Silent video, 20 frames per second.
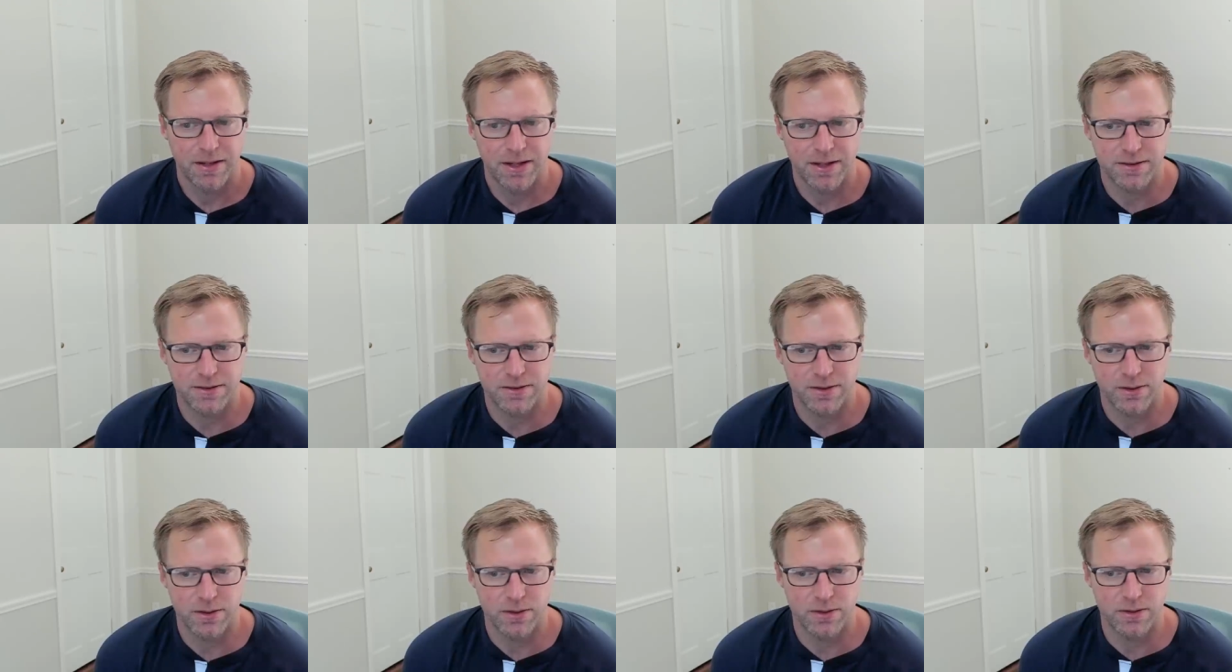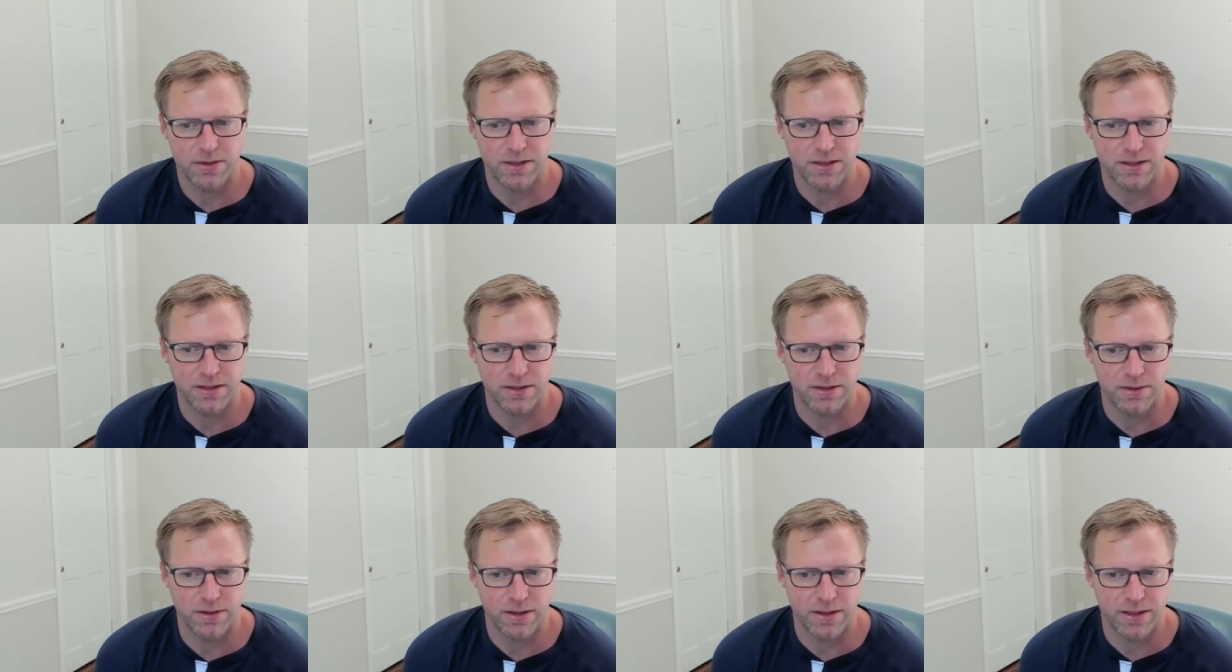And so
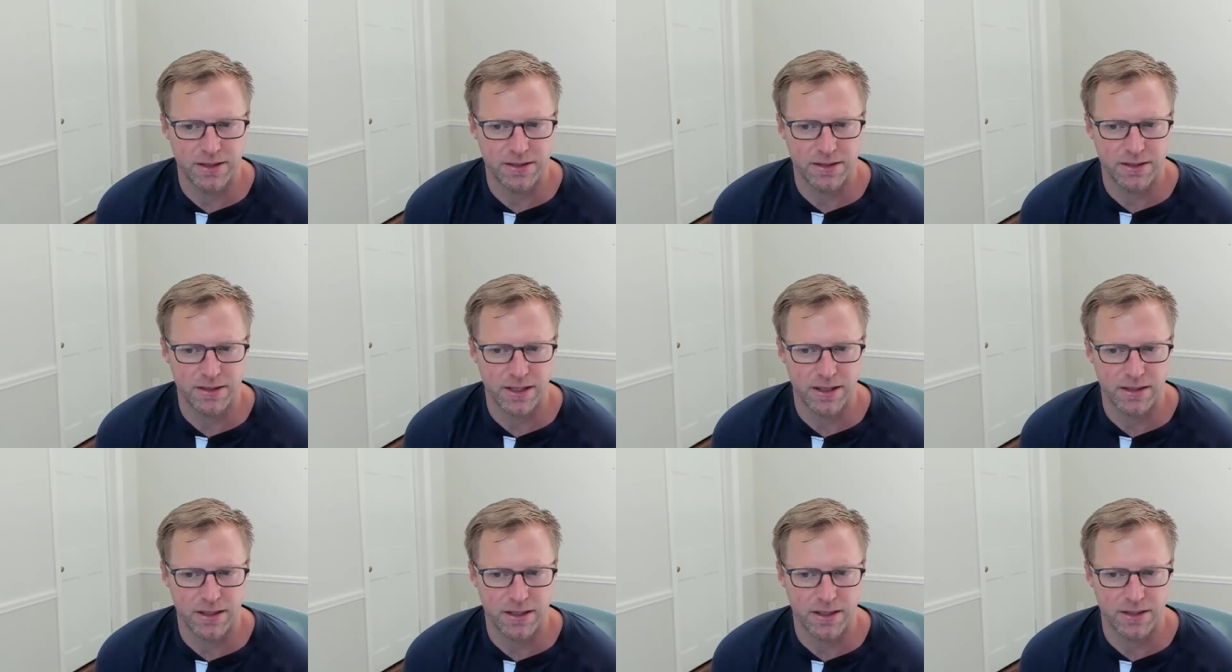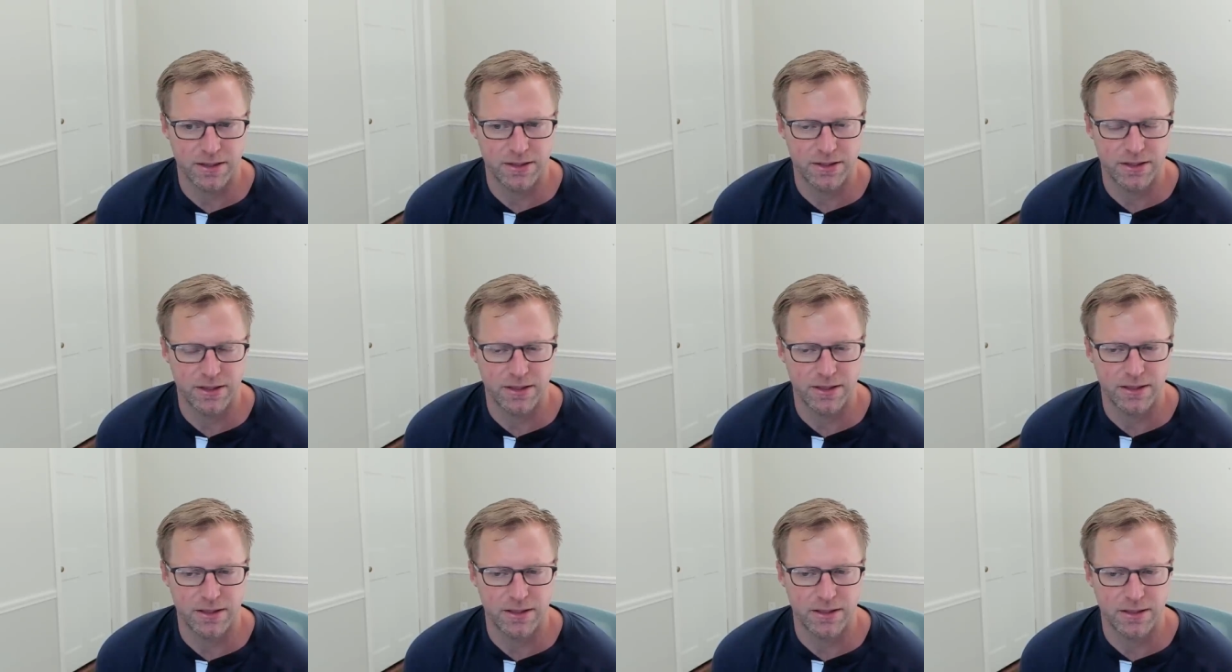using, utilizing
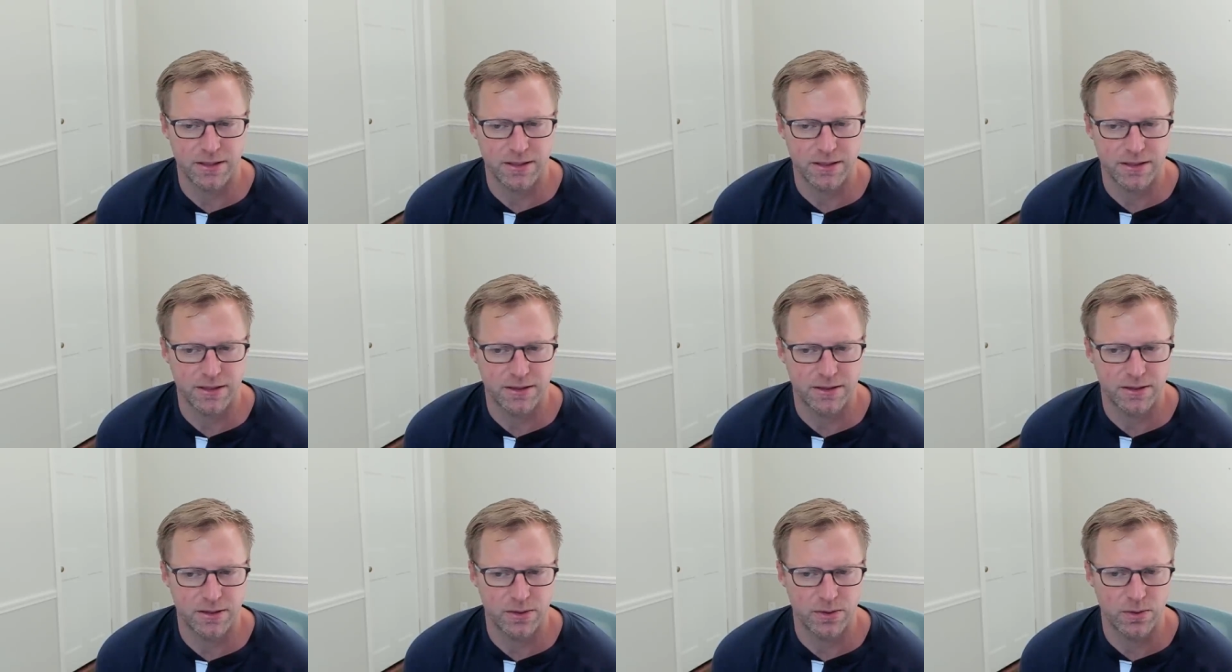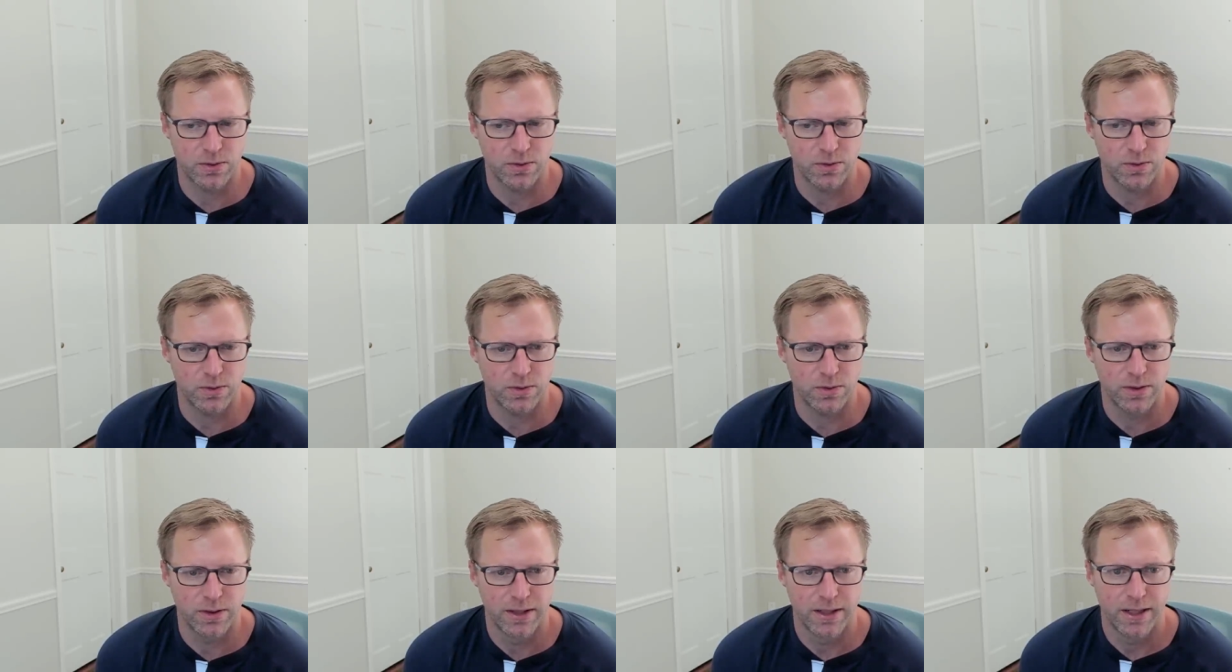technology
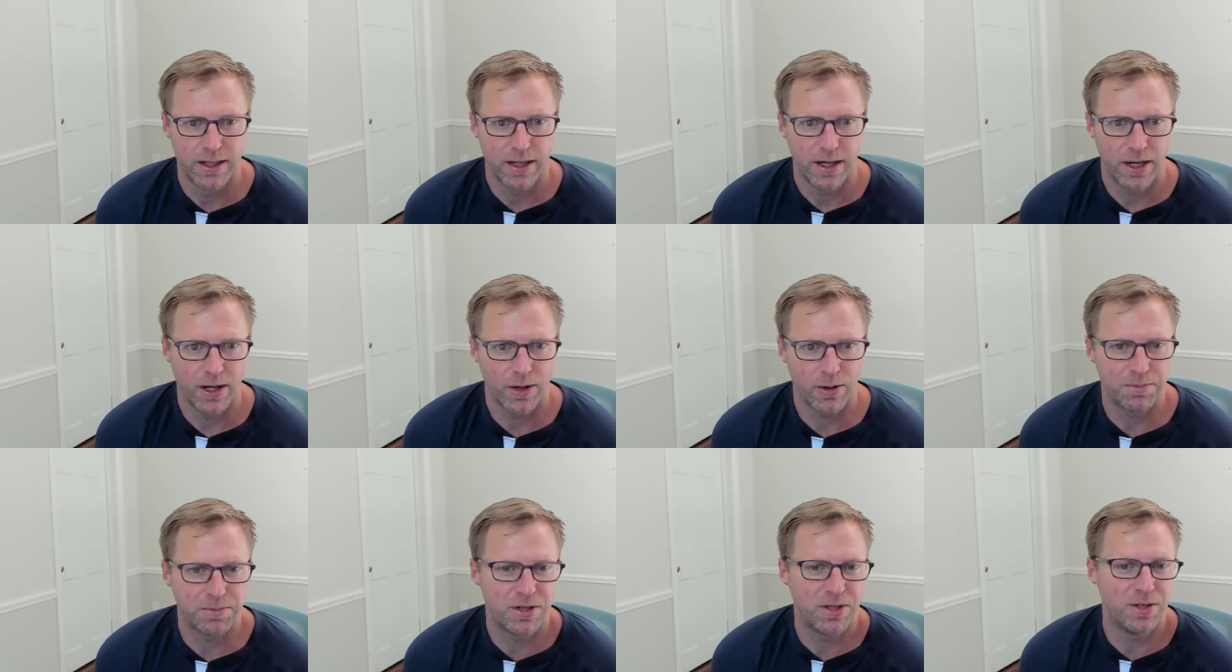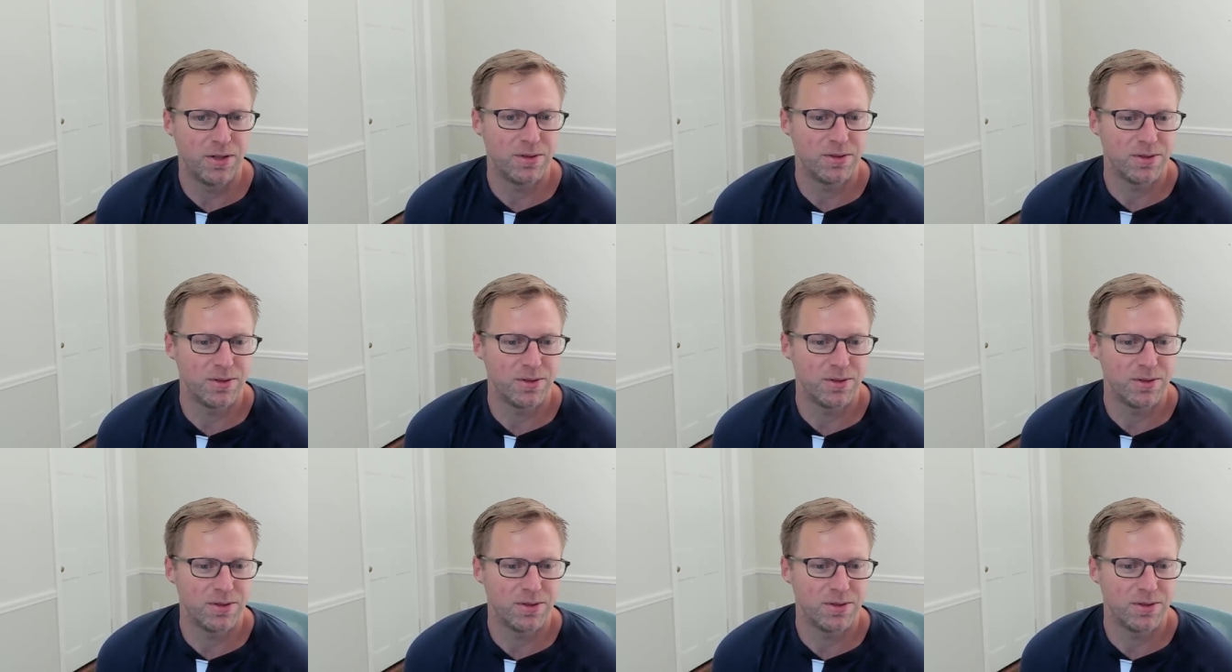to help